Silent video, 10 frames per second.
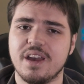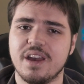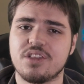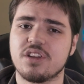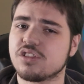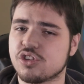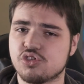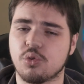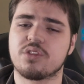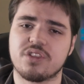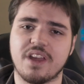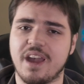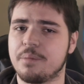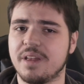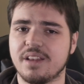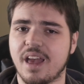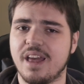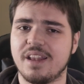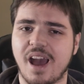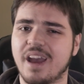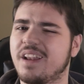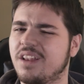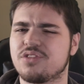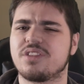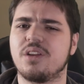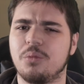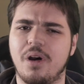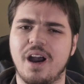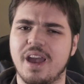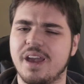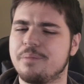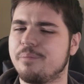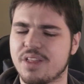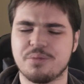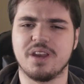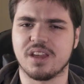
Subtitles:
It's such a short segment, and I can understand why it must be